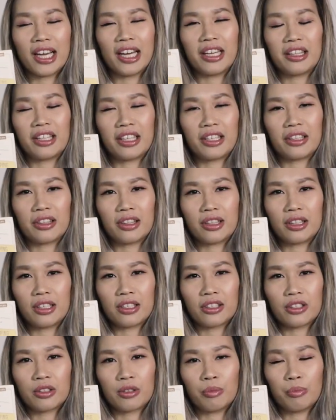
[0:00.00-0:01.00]
I think
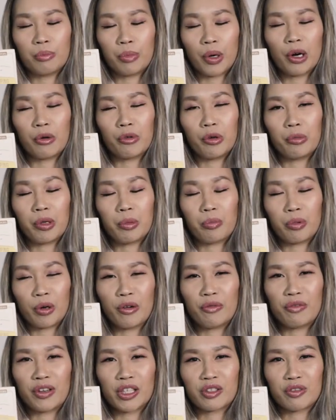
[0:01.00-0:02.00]
this bar will be
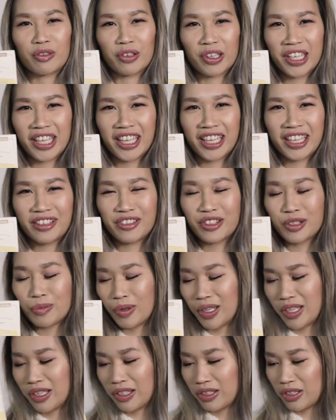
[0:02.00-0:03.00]
perfect for kids
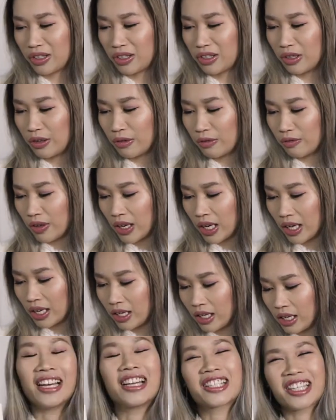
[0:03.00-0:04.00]
because it's so fun.
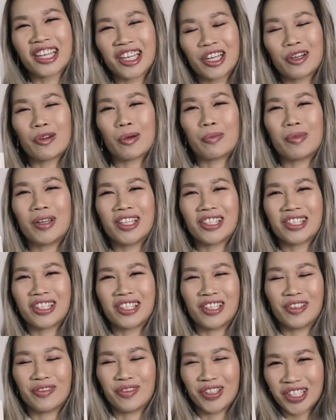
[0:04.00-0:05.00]
It's kind of
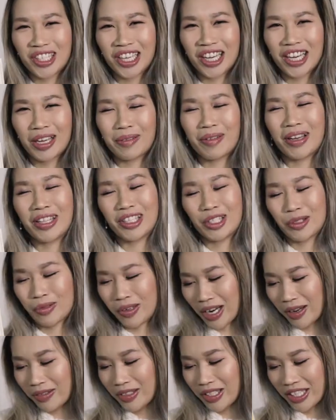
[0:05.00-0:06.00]
reminiscent of the time, at least when
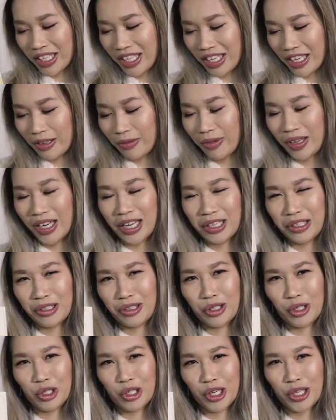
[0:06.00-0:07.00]
I was a kid, when I
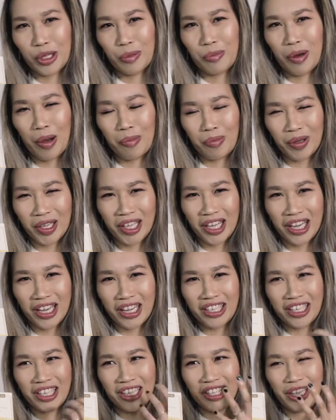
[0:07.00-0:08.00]
used to try the popping
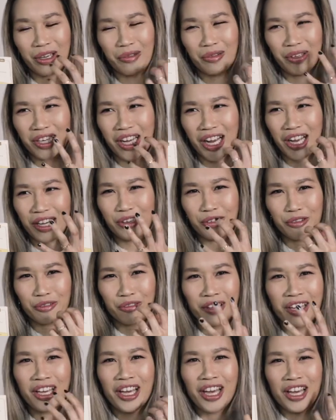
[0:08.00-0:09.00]
candy and they would kind of
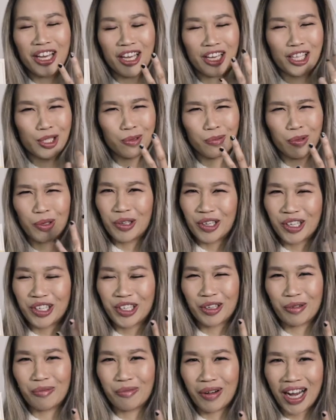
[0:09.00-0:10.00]
explode in
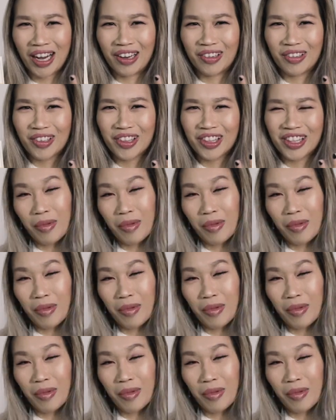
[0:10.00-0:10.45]
your mouth.